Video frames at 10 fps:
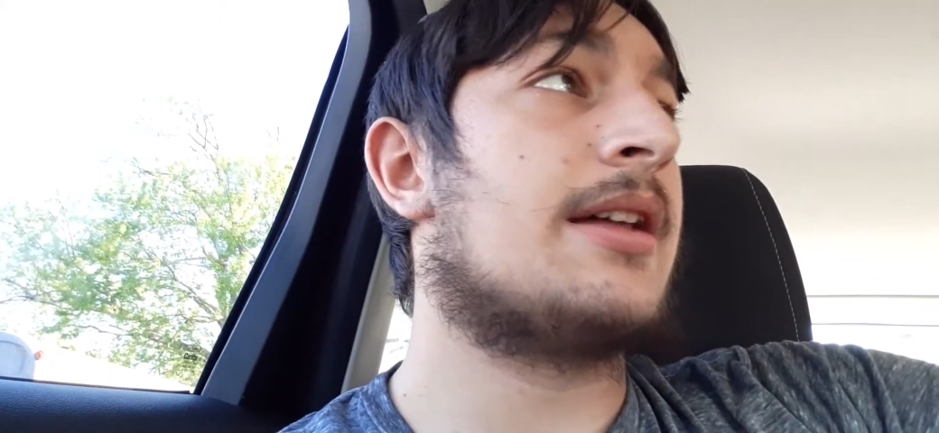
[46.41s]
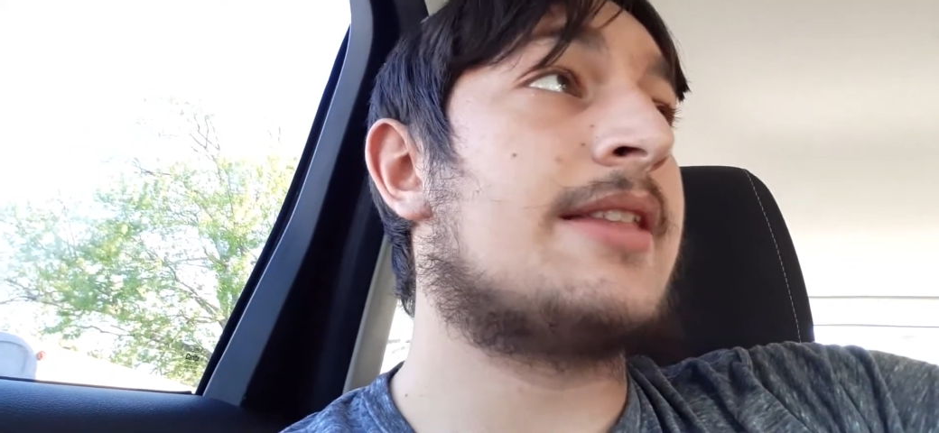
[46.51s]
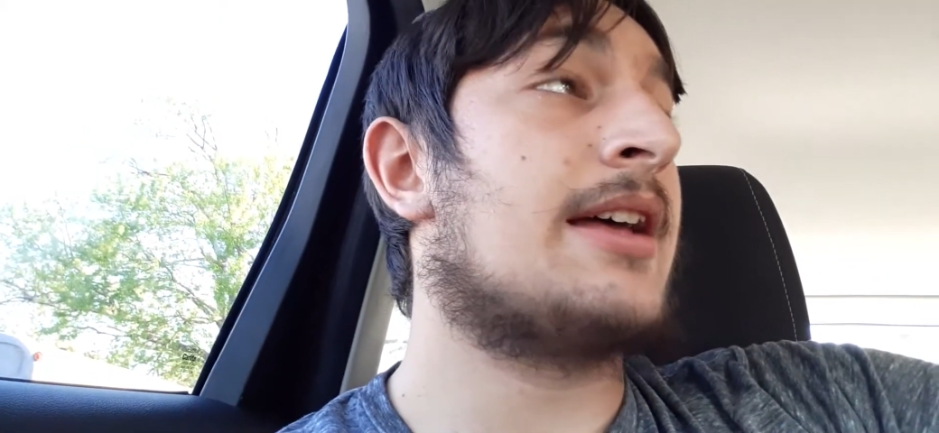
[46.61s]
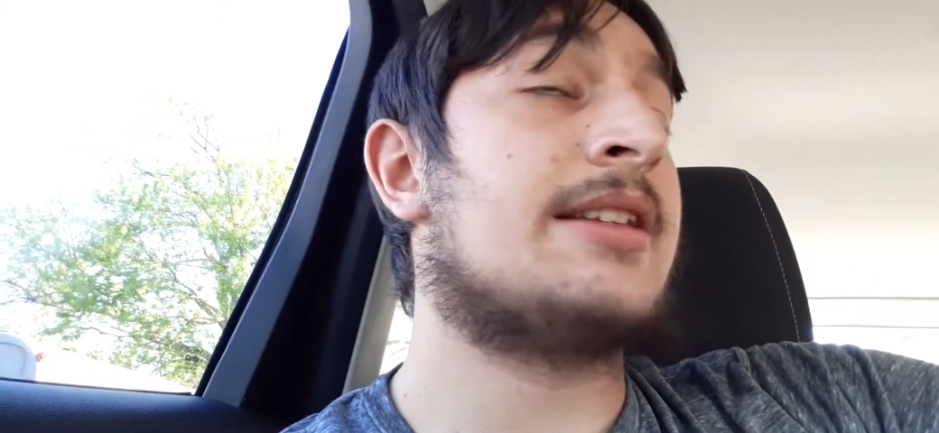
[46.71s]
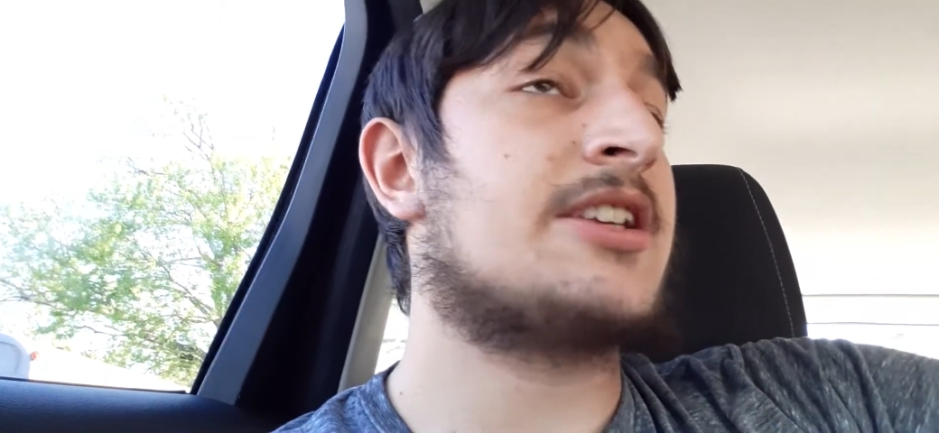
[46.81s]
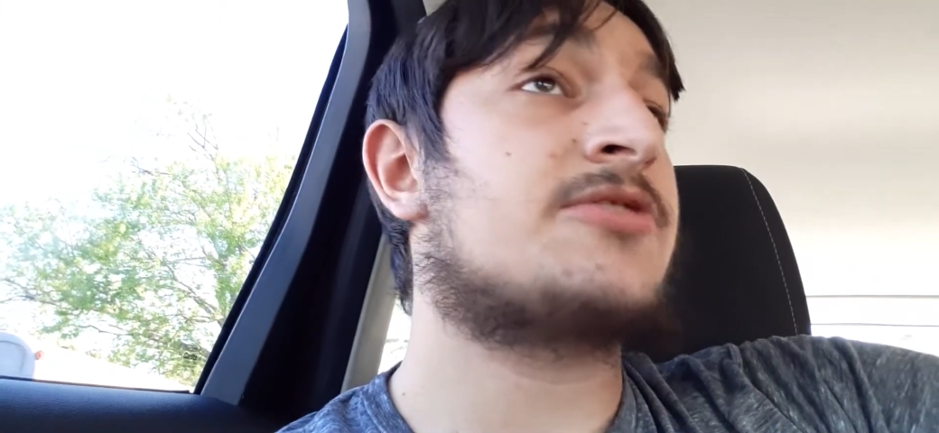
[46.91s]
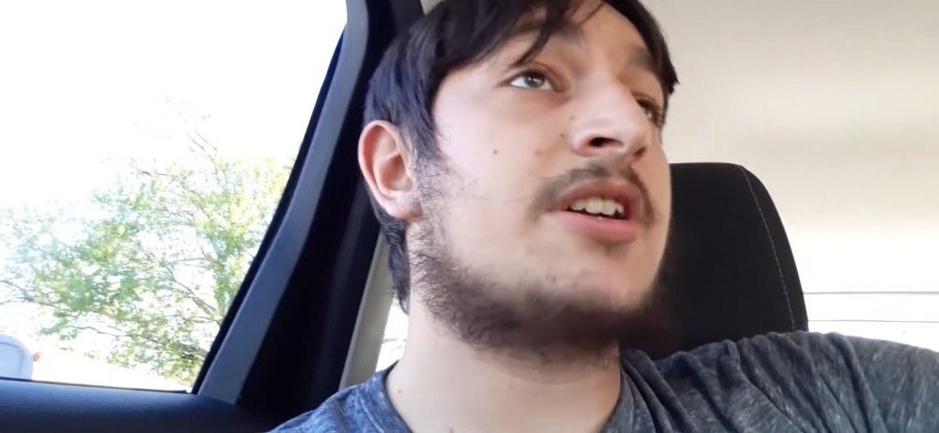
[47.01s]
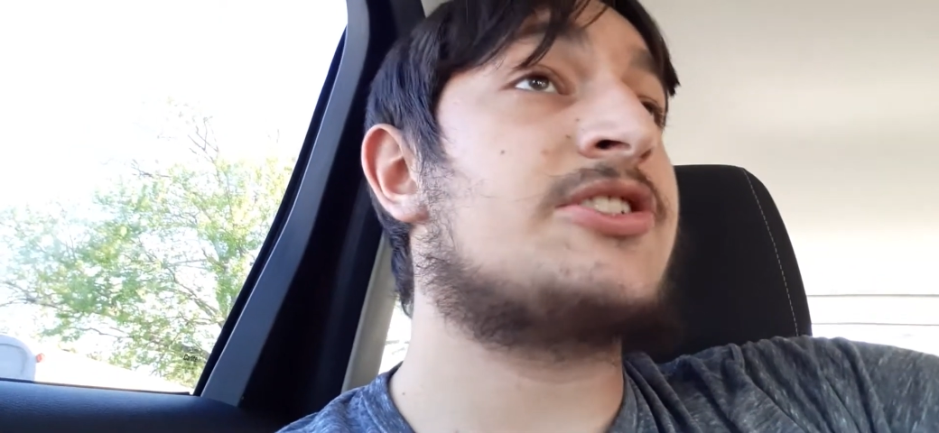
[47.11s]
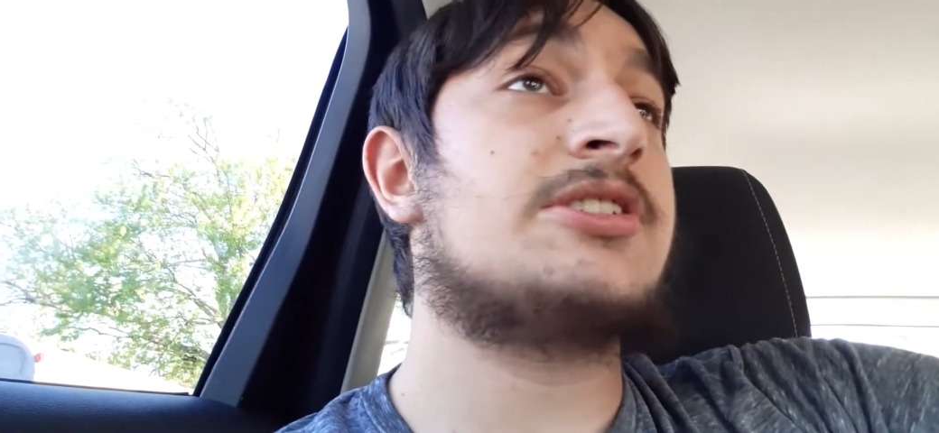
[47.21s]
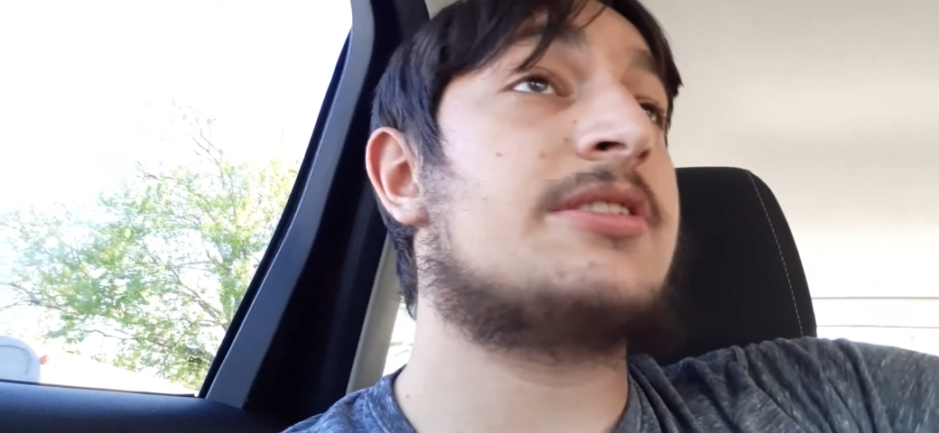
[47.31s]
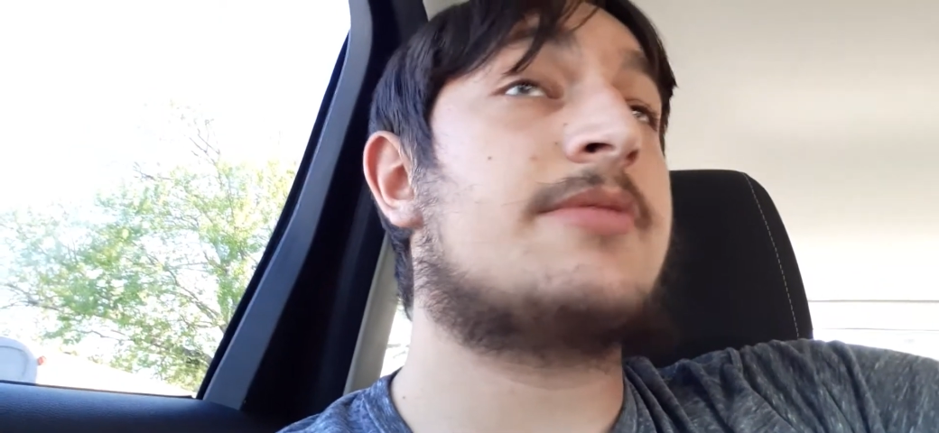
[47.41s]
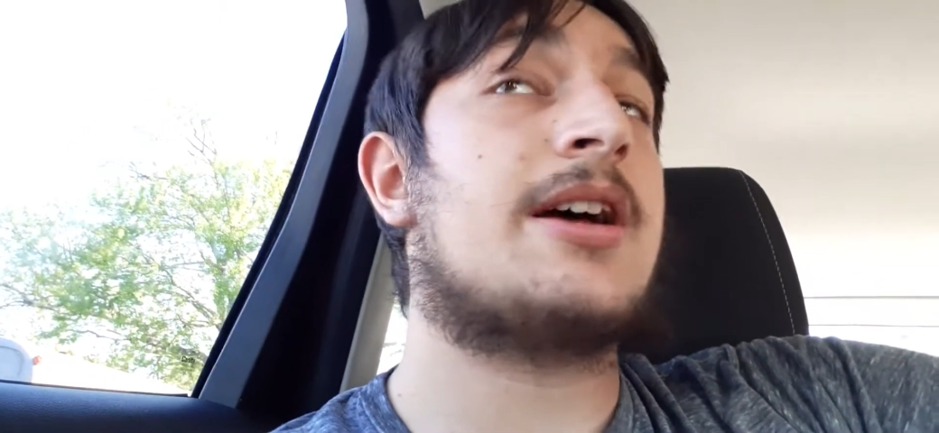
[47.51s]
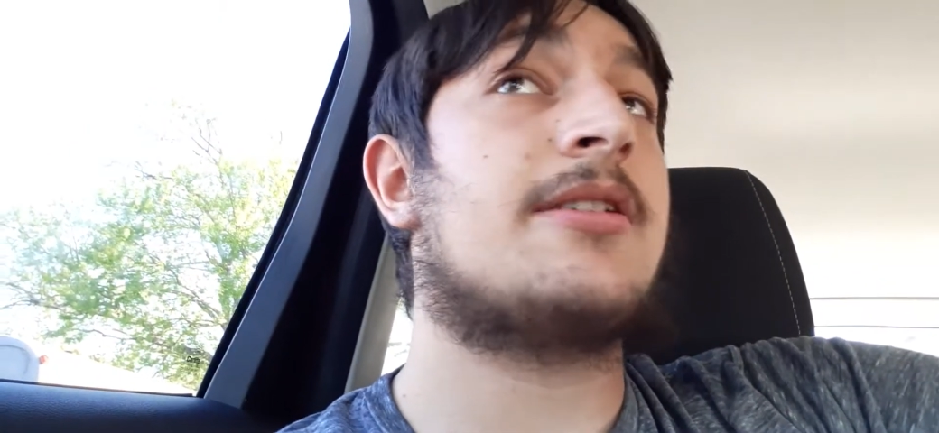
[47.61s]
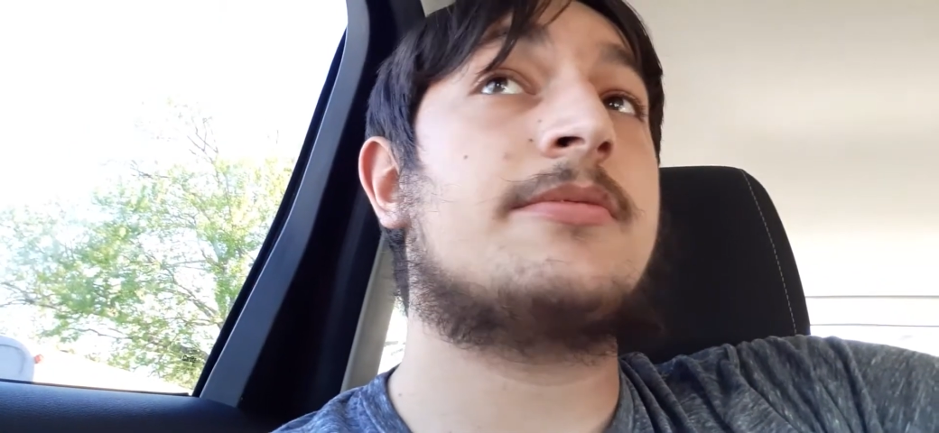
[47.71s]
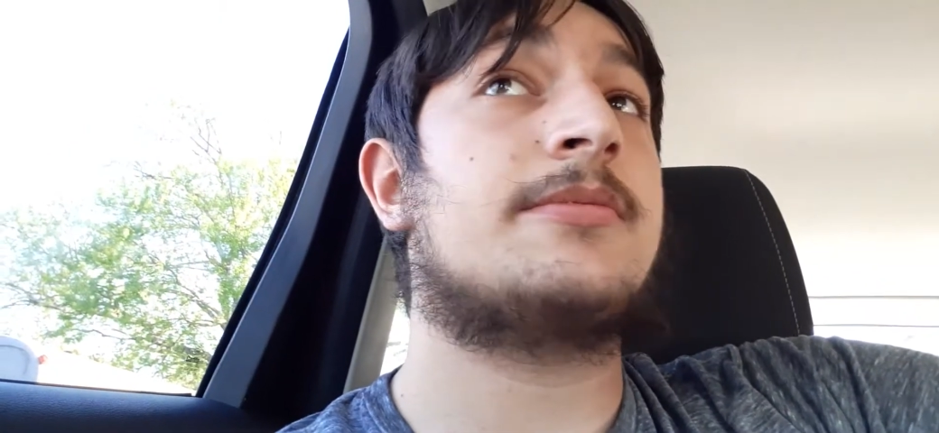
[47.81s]
that, that stretches
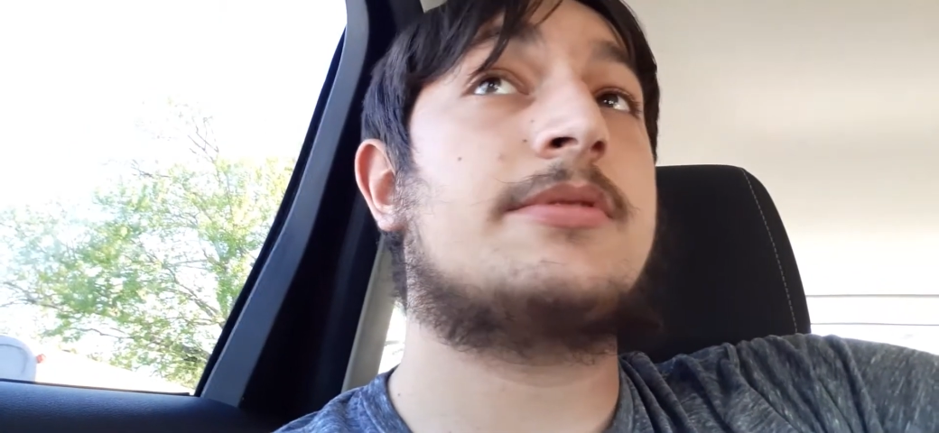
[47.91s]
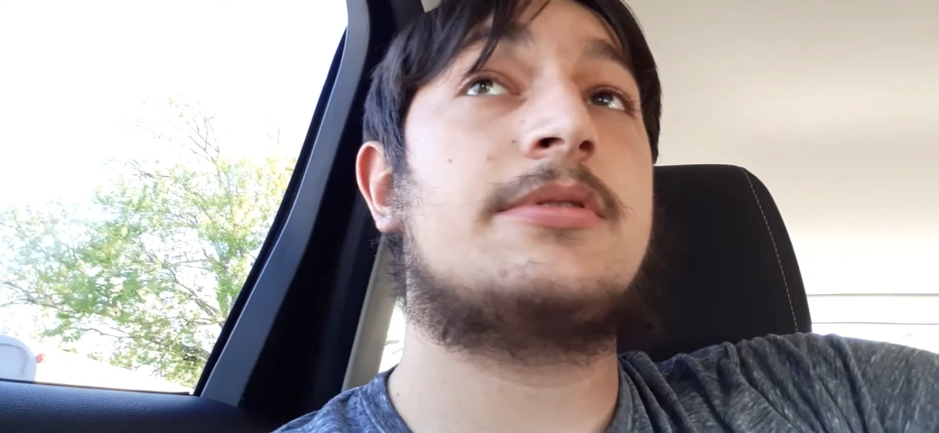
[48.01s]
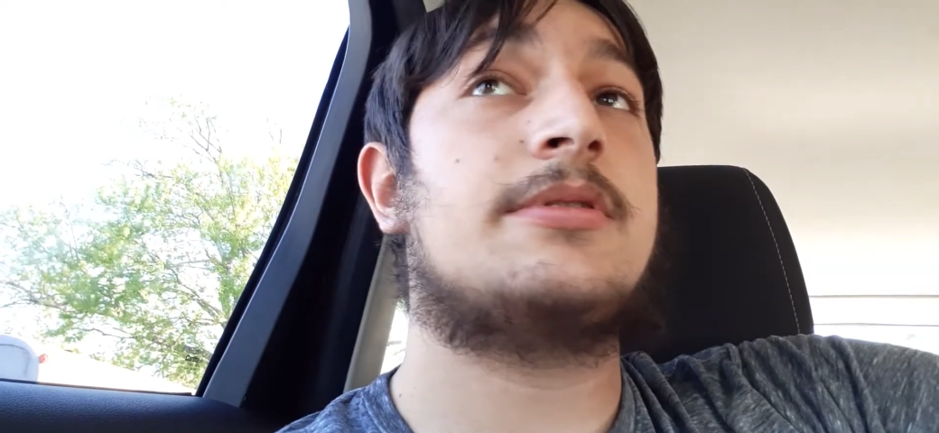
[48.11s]
around